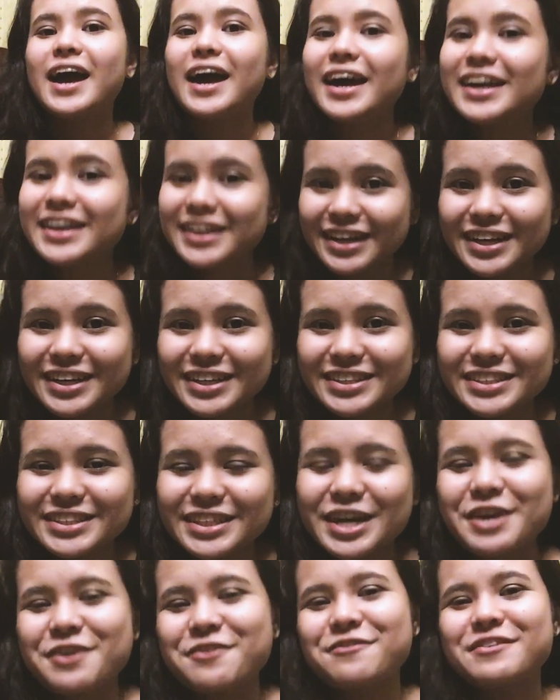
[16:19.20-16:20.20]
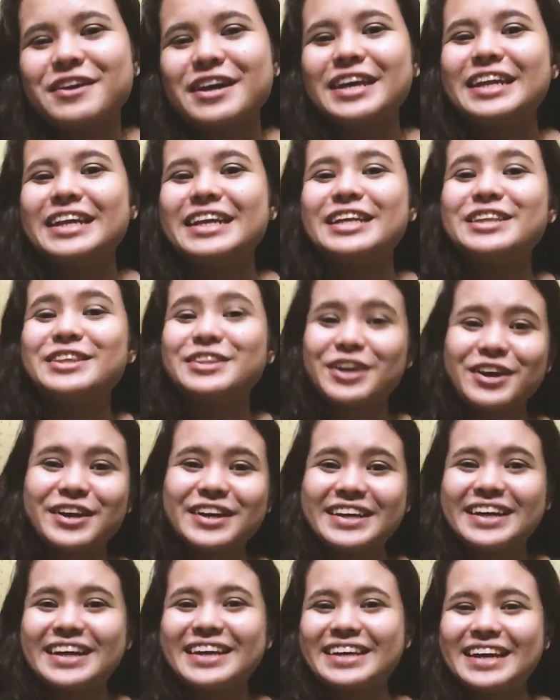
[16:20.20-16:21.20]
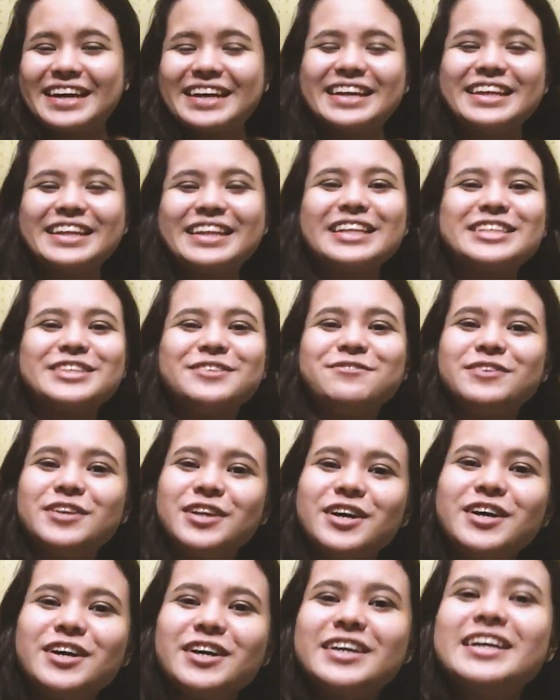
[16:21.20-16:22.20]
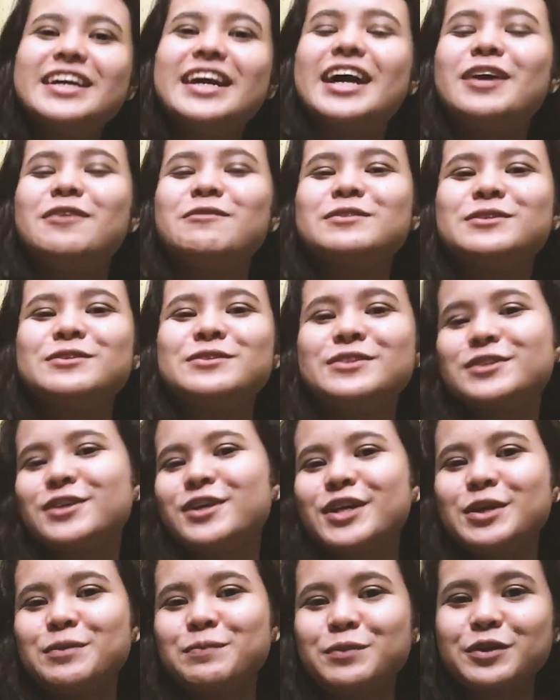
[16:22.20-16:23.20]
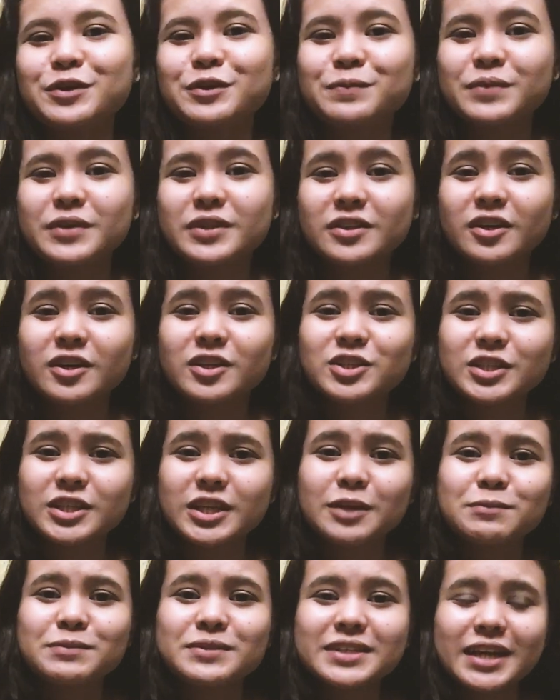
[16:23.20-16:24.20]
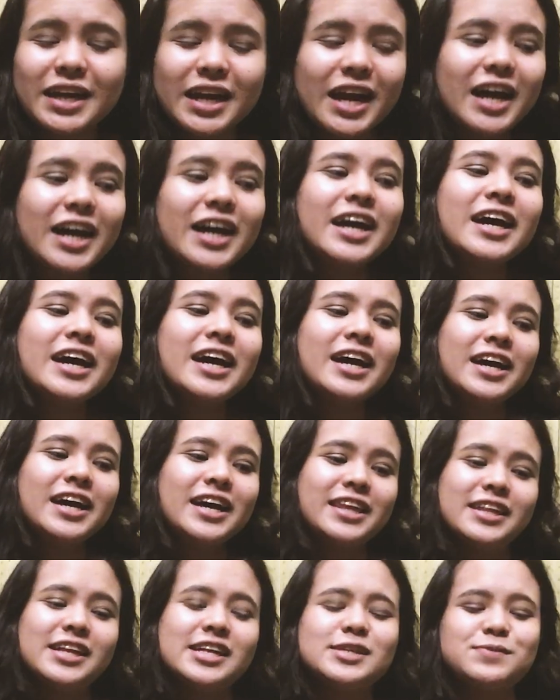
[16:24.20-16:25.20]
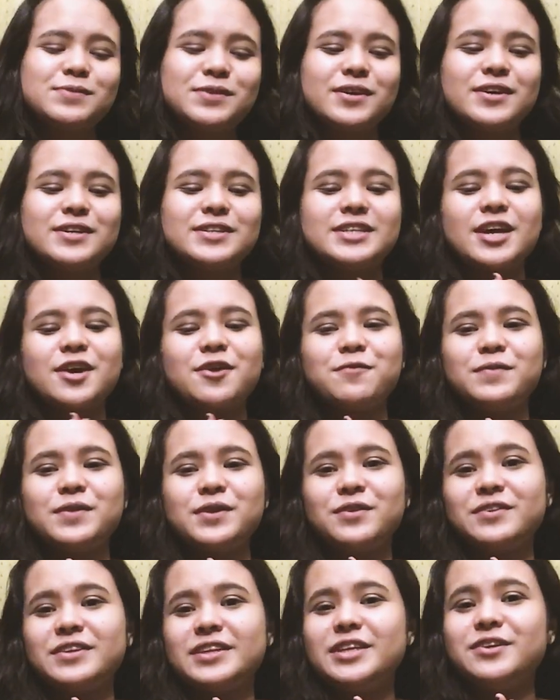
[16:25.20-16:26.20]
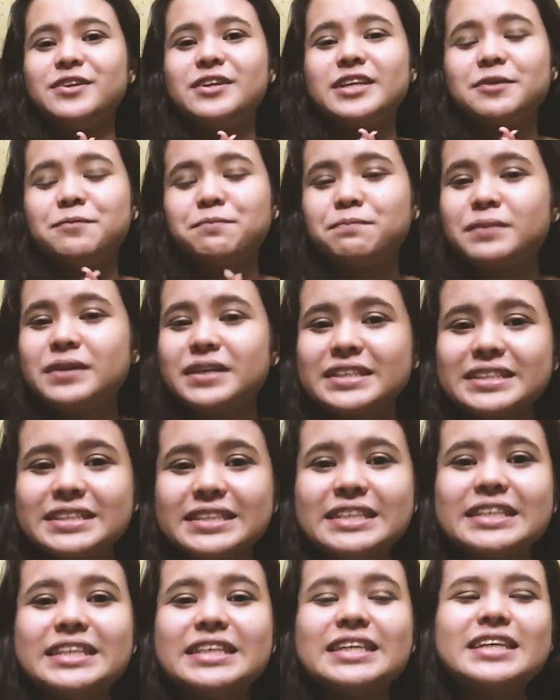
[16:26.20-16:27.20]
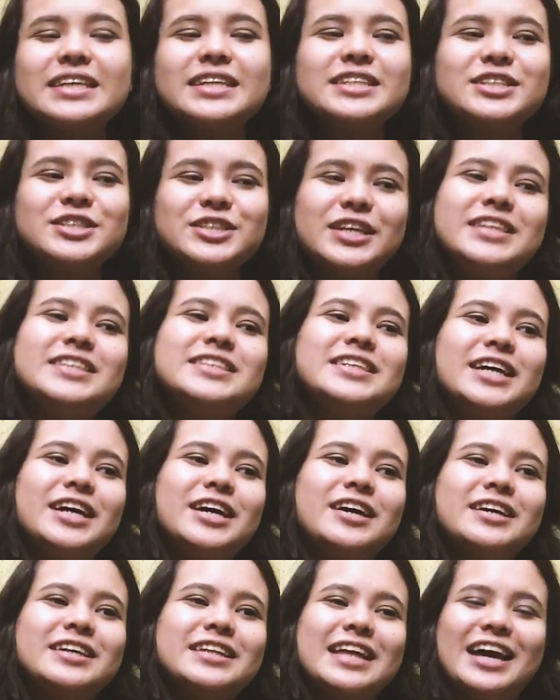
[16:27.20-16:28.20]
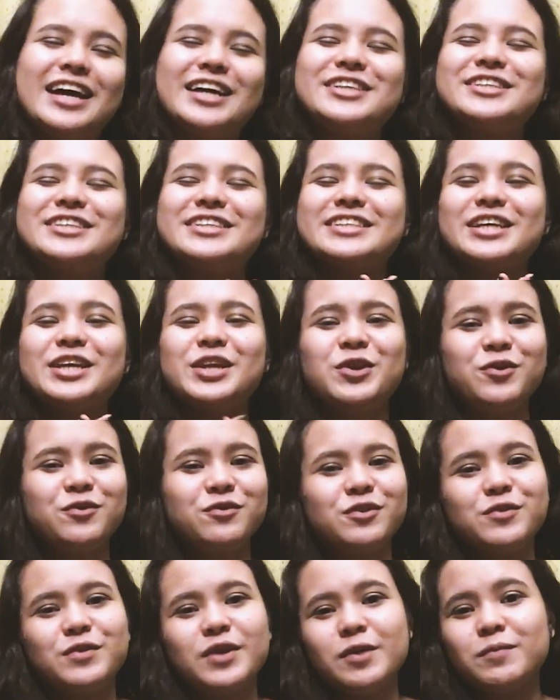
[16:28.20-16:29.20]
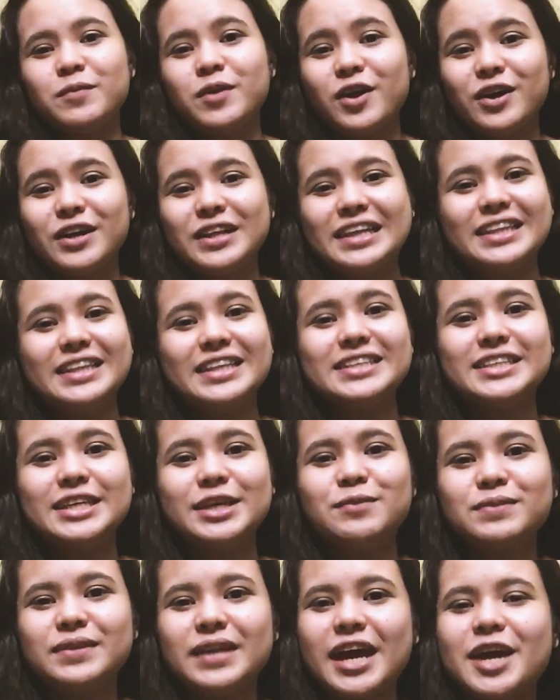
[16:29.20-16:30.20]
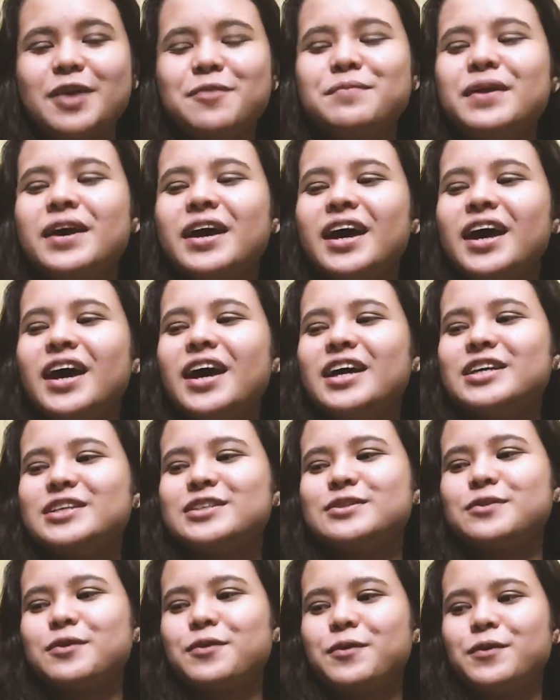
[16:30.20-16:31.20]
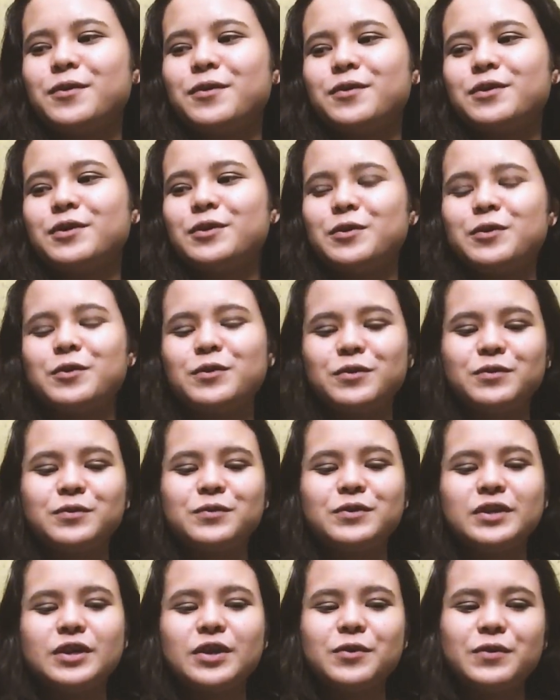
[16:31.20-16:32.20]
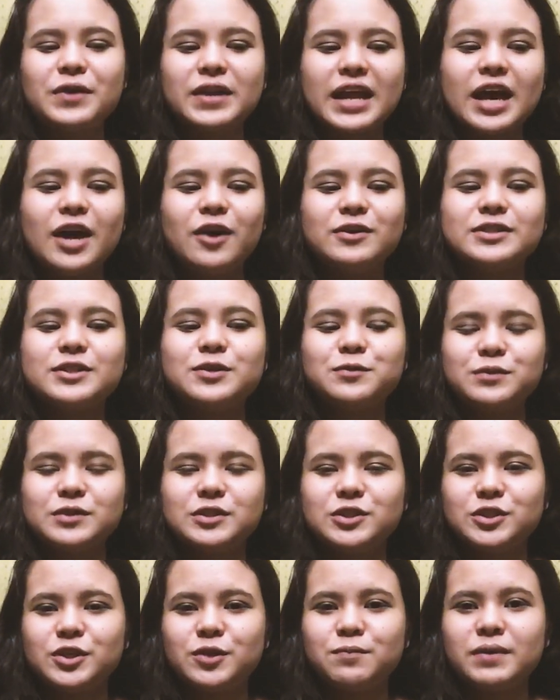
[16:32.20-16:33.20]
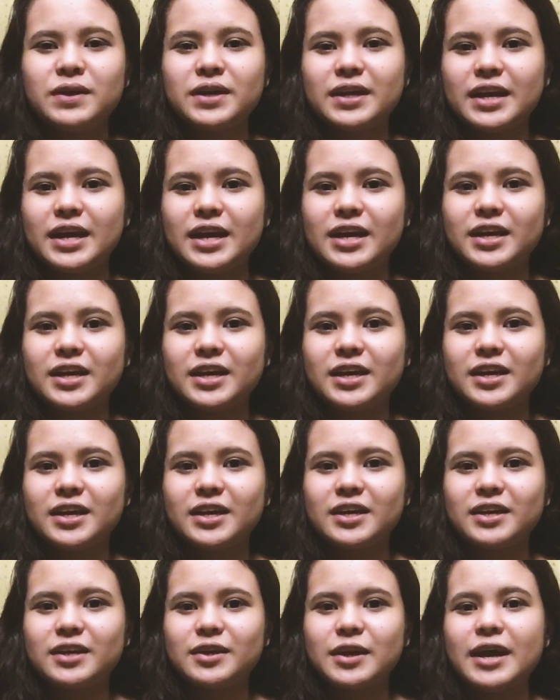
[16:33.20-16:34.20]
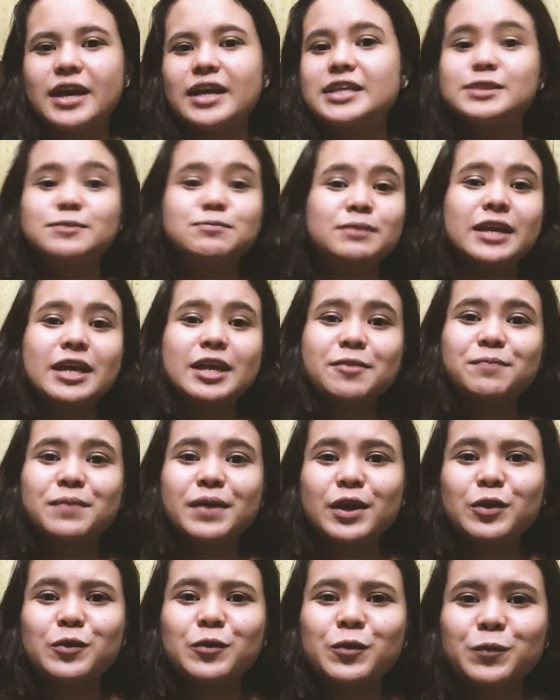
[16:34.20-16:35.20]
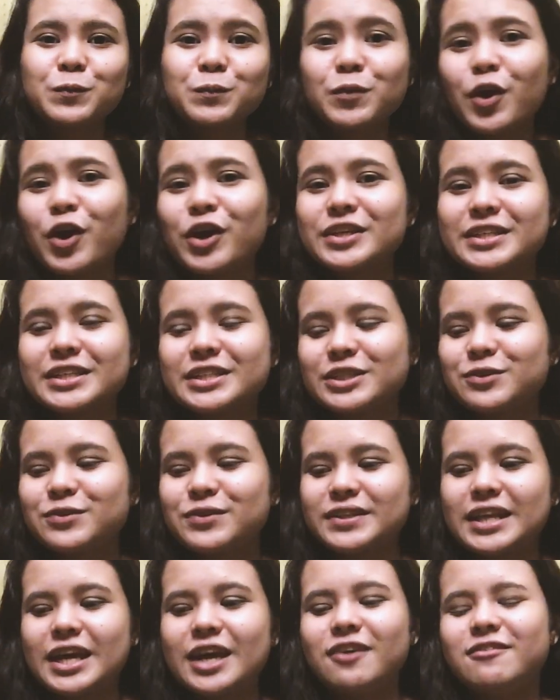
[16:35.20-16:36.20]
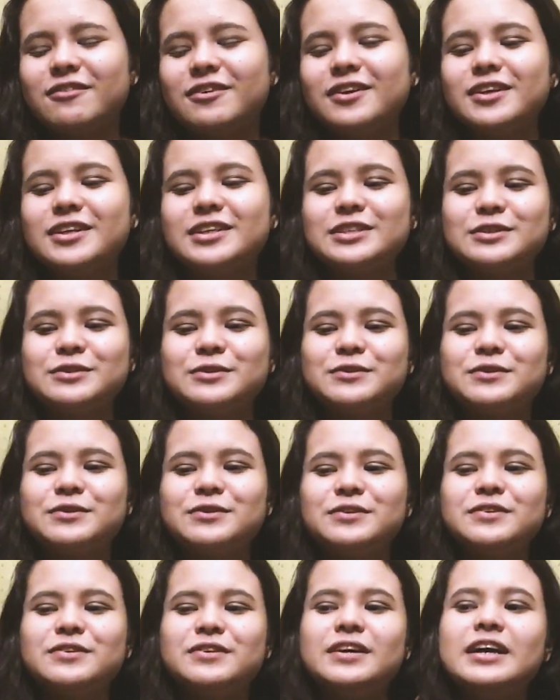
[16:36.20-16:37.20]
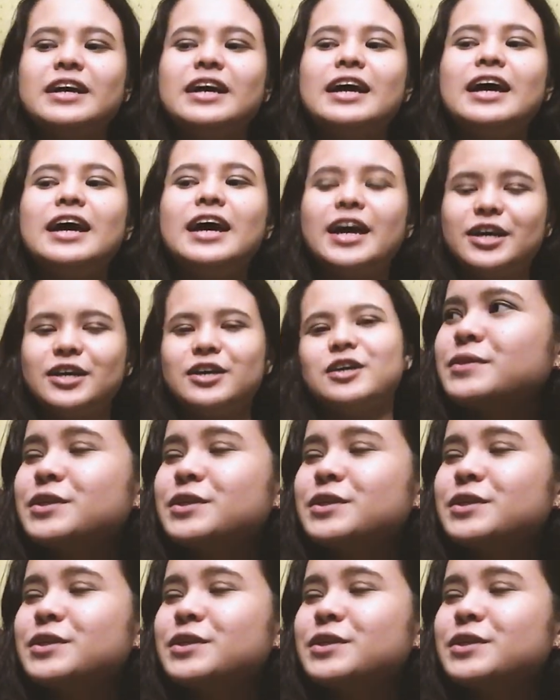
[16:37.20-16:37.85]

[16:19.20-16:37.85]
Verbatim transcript: Hi guys, I'm finally talking again in this vlog. I'm so sorry for your montage clips na lang. That's because I've been really busy, stressed out, anxious and overwhelmed all at the same time. So, you know, nawala ako sa wisyo mag like explain pa no process or whatever. So, ayan.